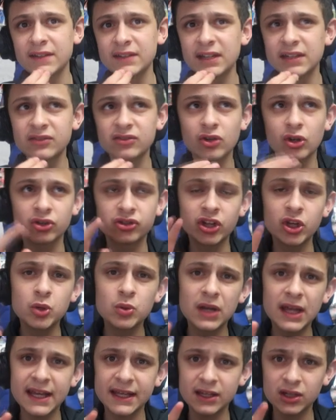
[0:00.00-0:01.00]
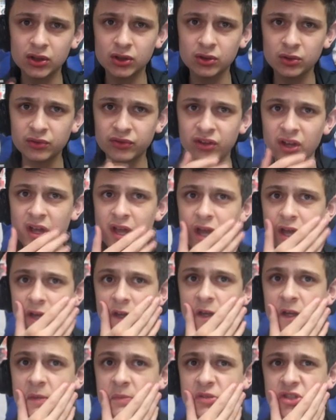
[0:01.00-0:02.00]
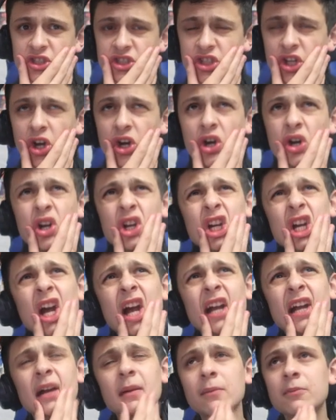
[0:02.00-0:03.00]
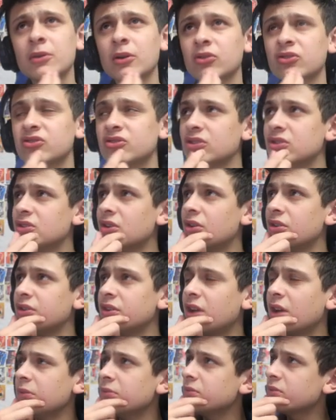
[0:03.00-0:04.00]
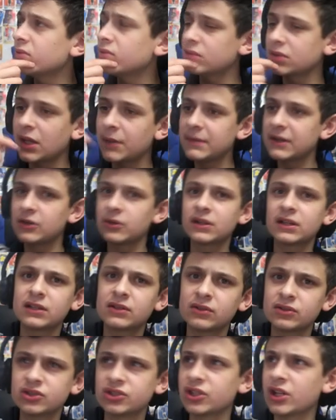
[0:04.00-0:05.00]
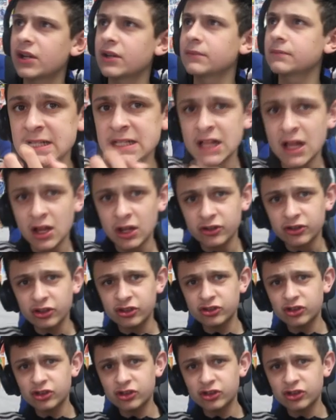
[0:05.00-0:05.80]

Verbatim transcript: they did score two late goals. Um, Stoke, I can't remember how Stoke got on, let me quickly go and check. So